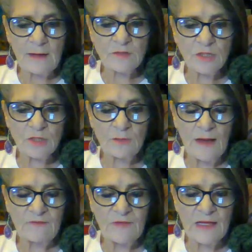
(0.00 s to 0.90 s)
"I'll turn
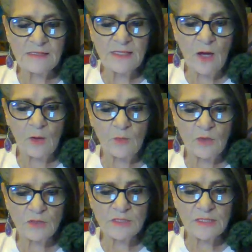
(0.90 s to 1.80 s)
my face
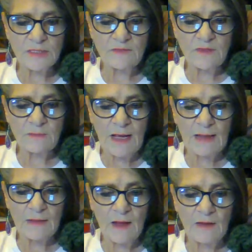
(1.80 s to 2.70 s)
homewards, leaving
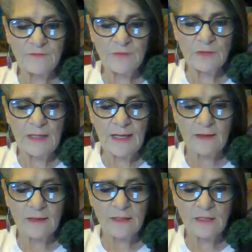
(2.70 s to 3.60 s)
my love for
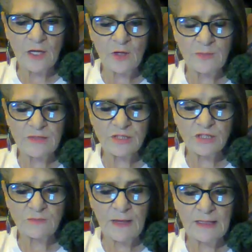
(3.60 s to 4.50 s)
Nellie, and hoping
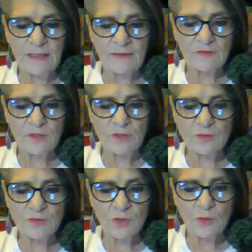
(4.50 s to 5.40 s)
she may never
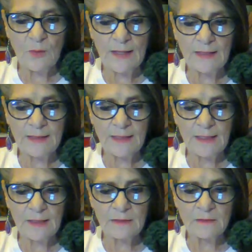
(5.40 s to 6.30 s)
lose her way
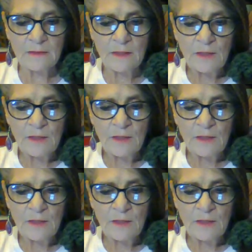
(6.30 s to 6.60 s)
again.